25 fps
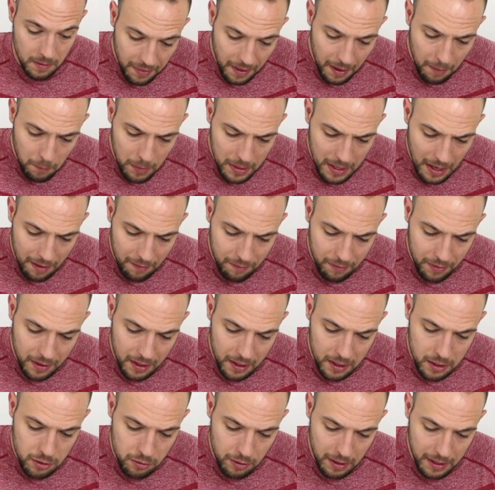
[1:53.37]
Then we have the
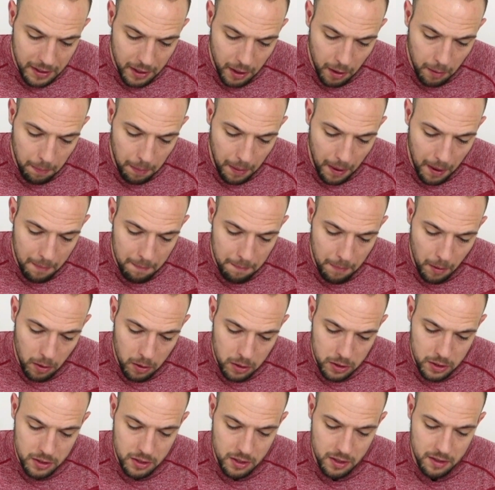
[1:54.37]
Adreno Pump
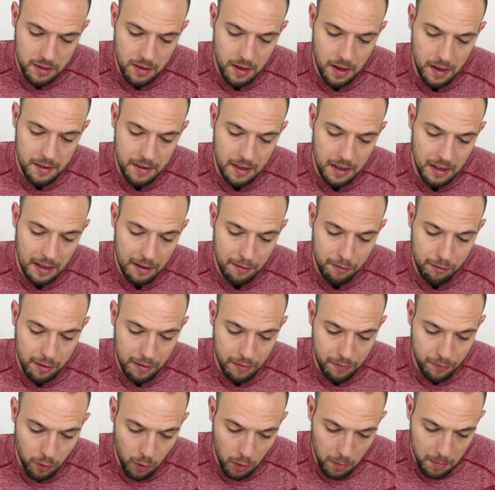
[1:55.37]
Oxygen
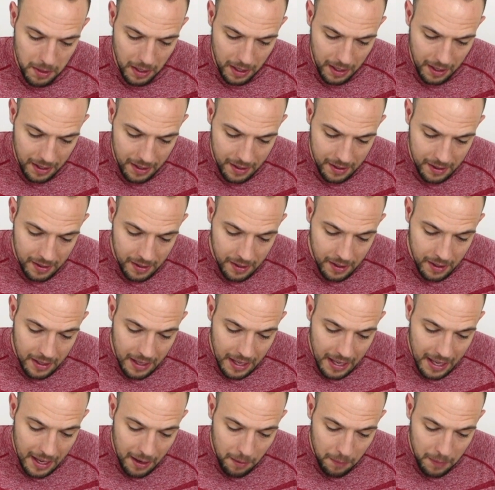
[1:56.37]
Delivery Formula.
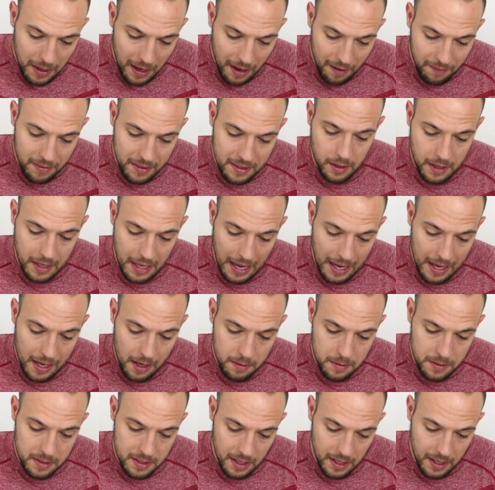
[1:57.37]
Here we have the
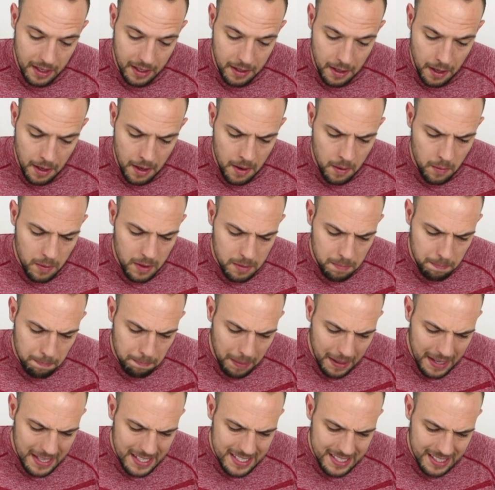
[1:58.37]
KAGED, which
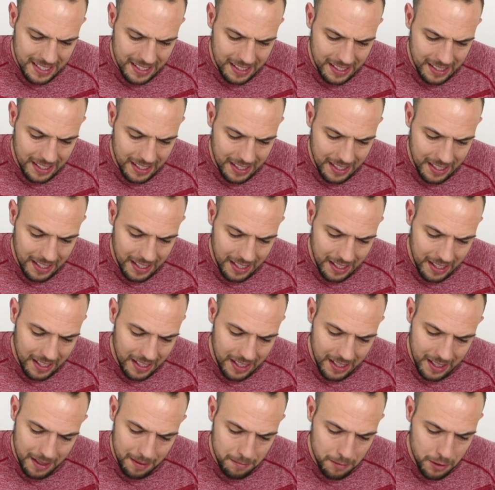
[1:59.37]
basically
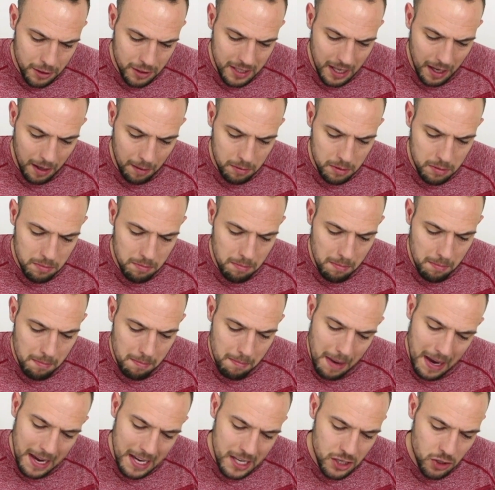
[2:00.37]
just helps
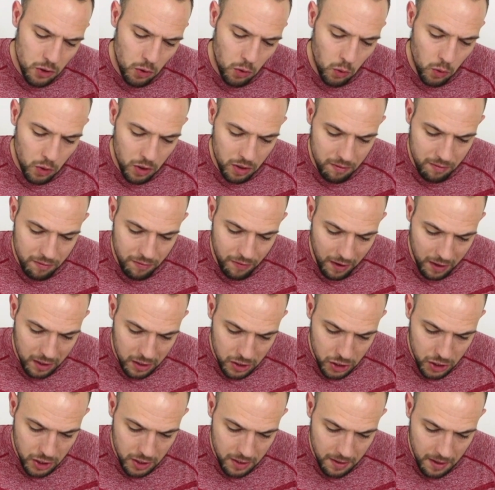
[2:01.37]
major organ
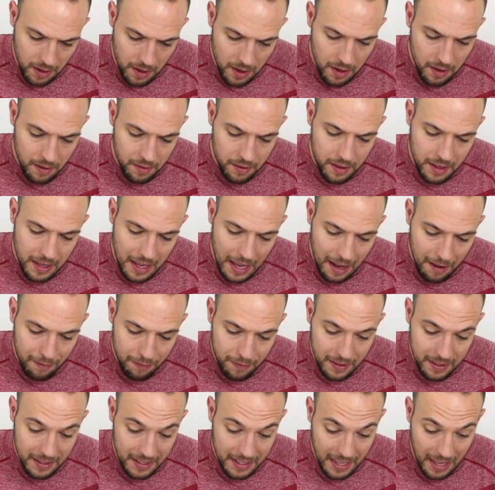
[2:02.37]
function. The
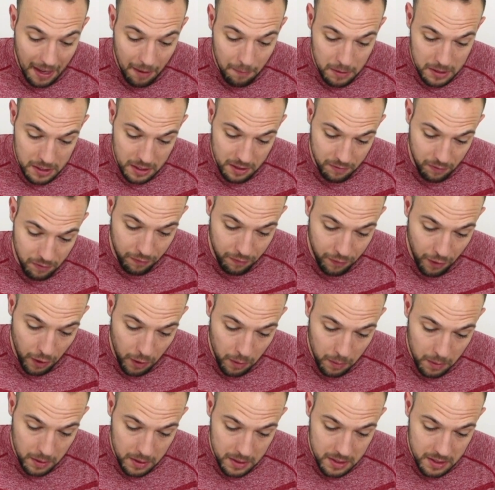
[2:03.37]
caffeine, again, which
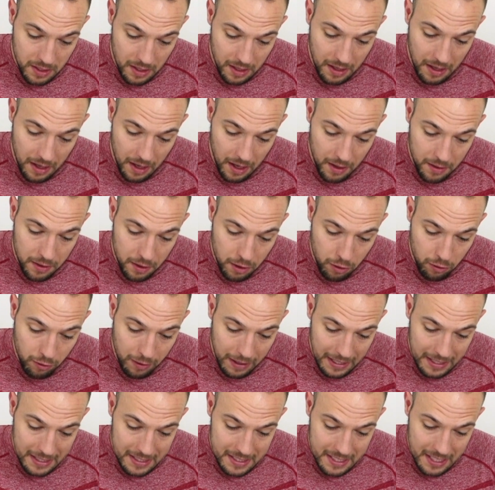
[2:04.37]
focus. The
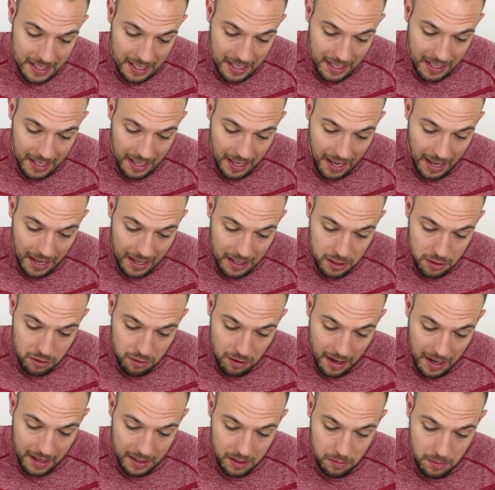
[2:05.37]
green tea
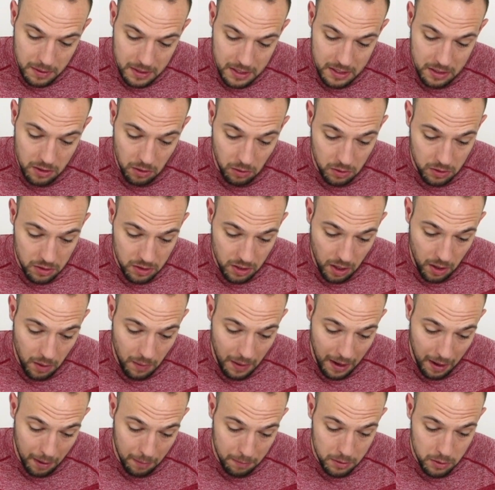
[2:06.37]
extract, which is also
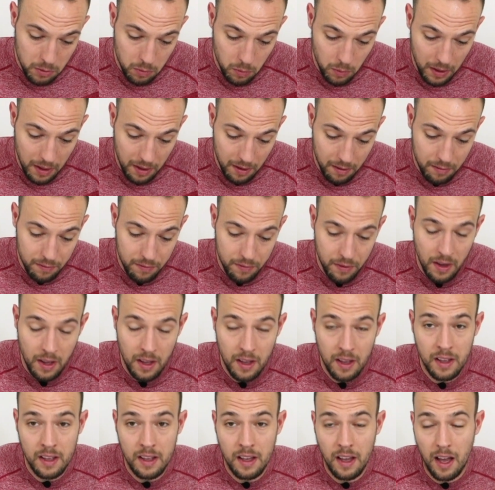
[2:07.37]
helps with
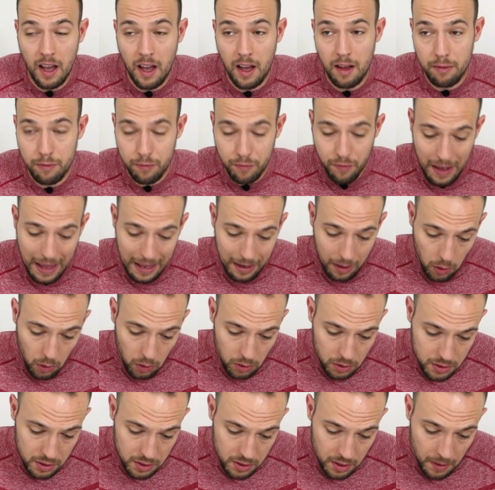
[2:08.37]
fat
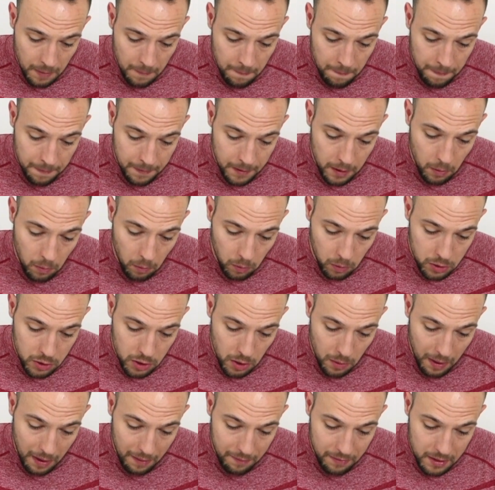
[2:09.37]
loss. You
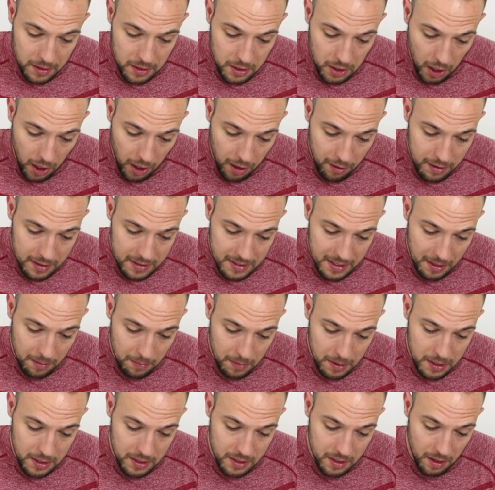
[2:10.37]
also have the tyrosine,
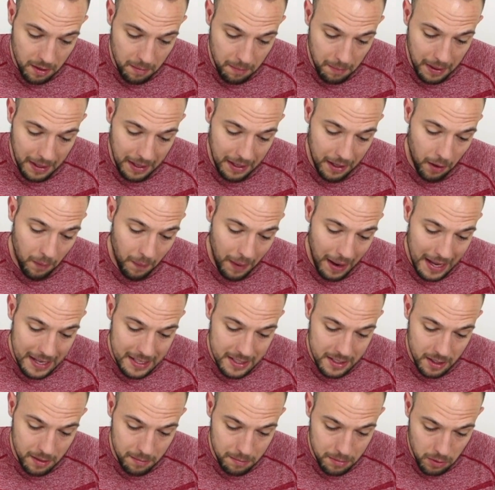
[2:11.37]
which is an amino
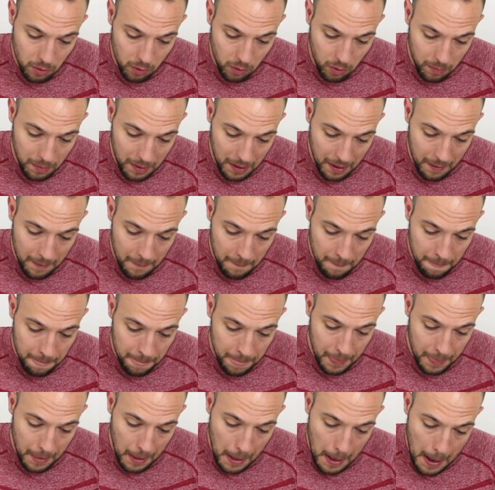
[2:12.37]
acid absorber.
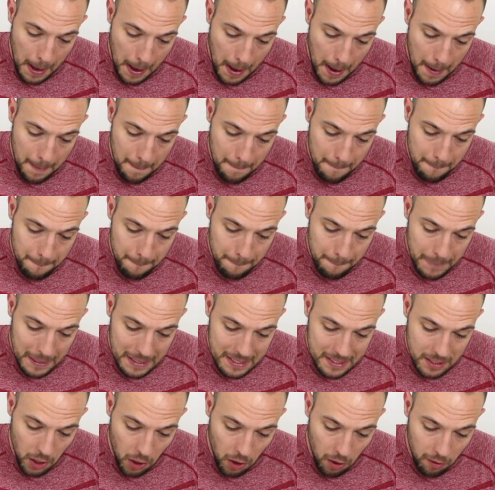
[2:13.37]

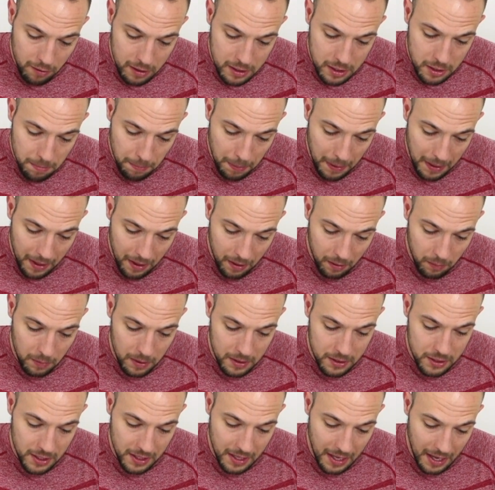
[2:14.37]
Bitter orange peel,
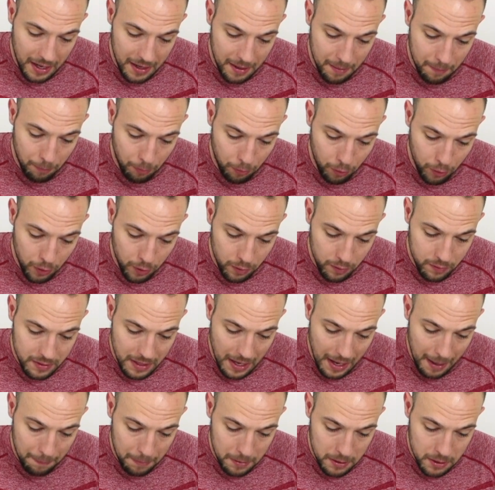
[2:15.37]
which again improves
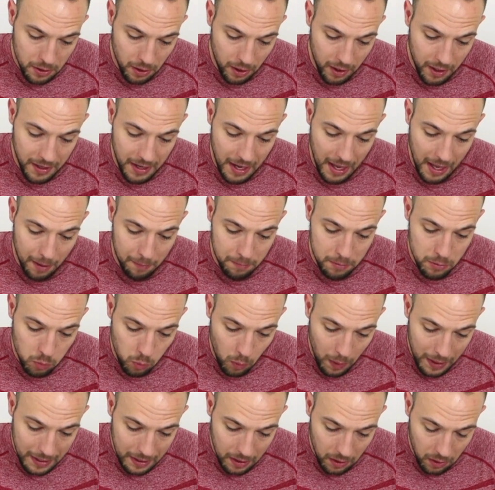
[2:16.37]
appetite and helps
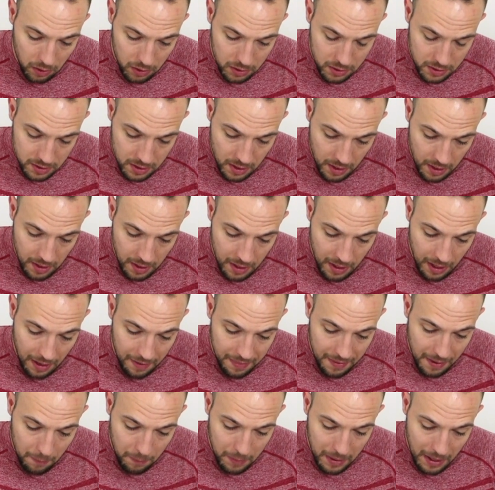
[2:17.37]
weight loss.
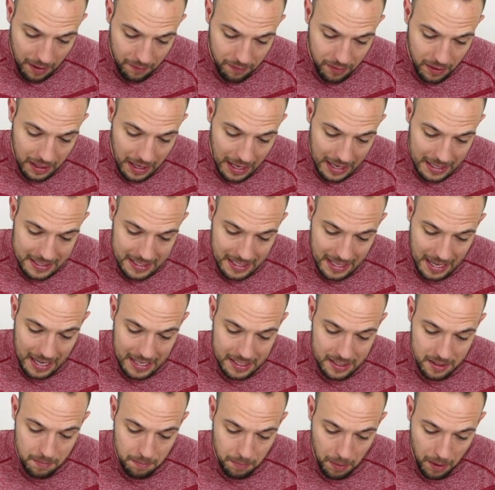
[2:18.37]
And then we have the lactic
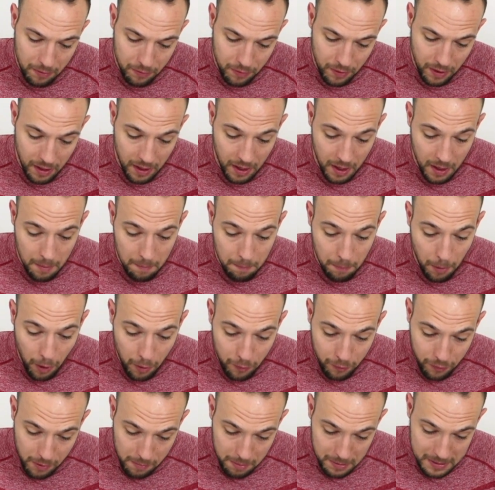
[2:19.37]
acid buffer.
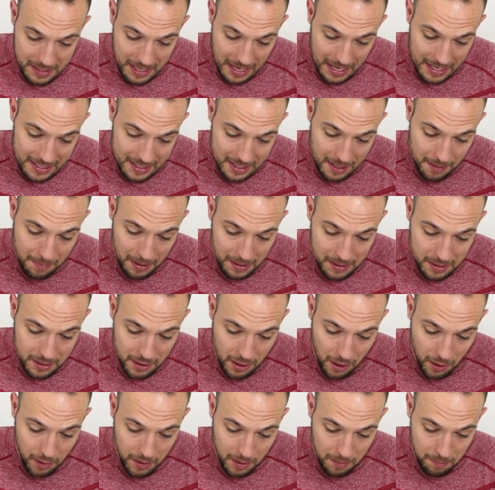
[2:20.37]
Both the potassium and
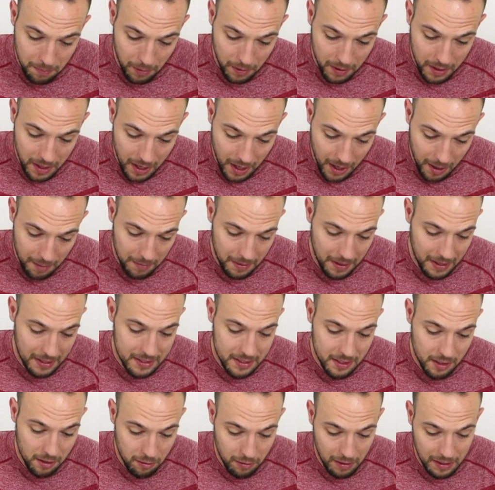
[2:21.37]
sodium
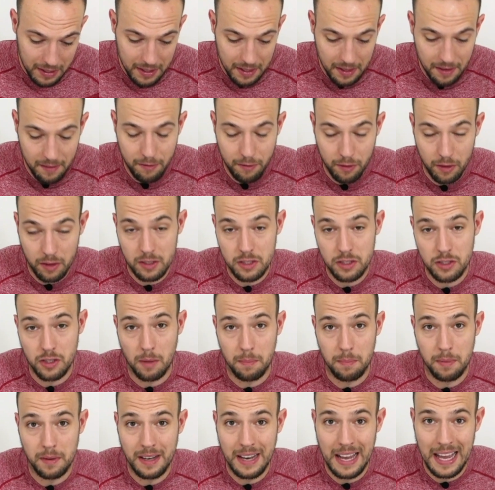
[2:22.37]
bicarbonates are great for
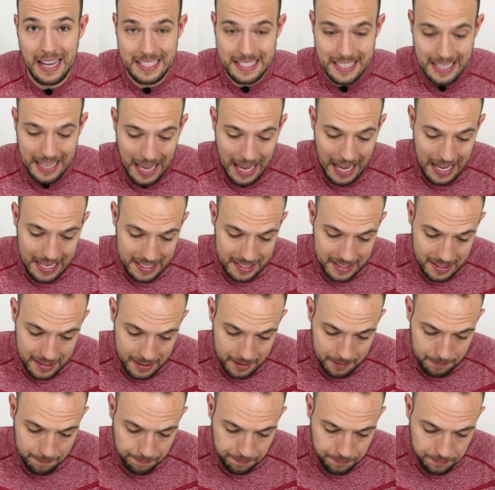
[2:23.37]
stopping lactic
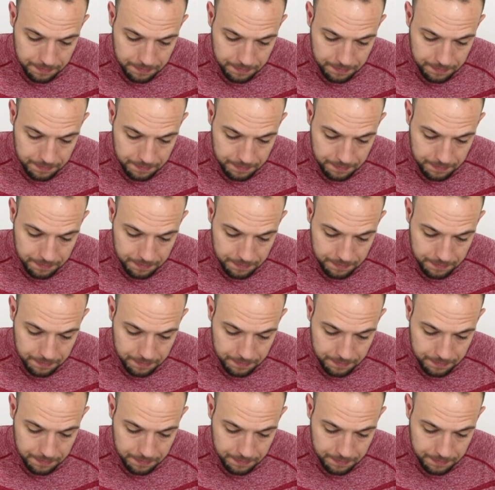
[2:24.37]
acid.